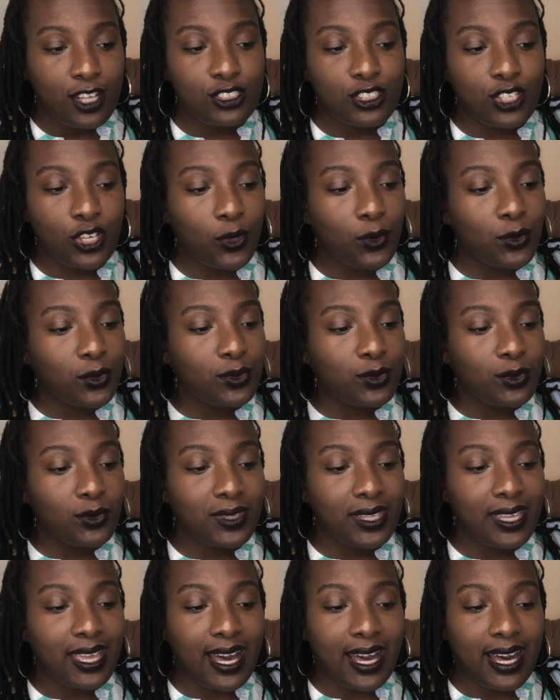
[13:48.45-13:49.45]
told through
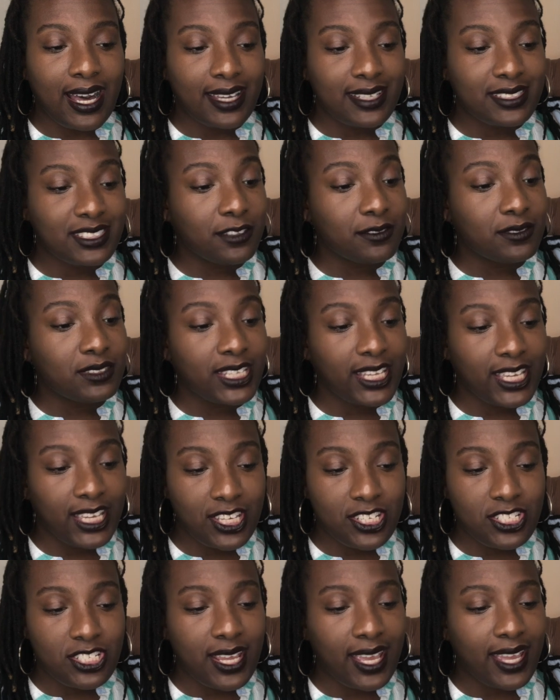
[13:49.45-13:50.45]
the eyes of
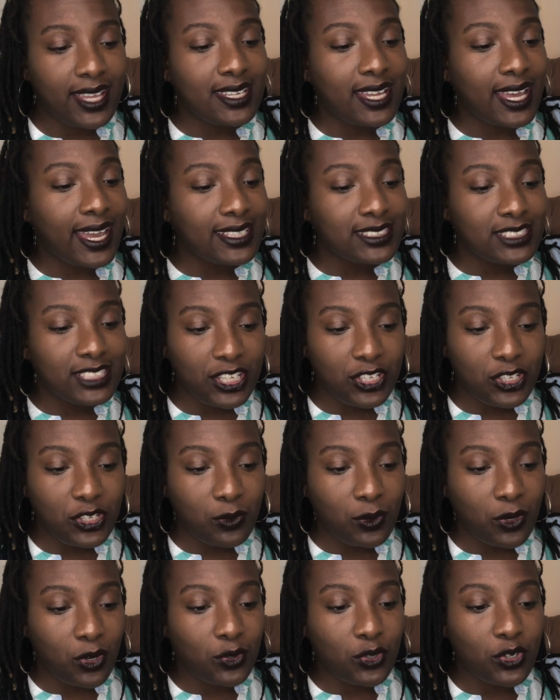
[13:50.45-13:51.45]
Tish, a
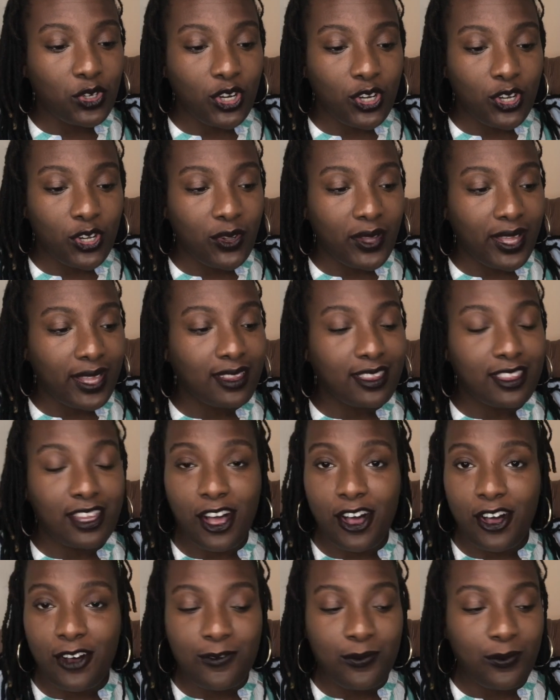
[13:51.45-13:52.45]
nineteen-year-old girl in
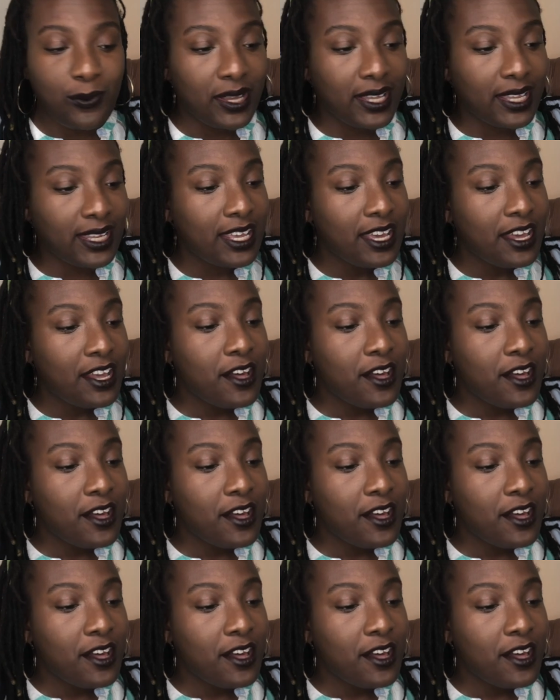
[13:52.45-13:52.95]
love with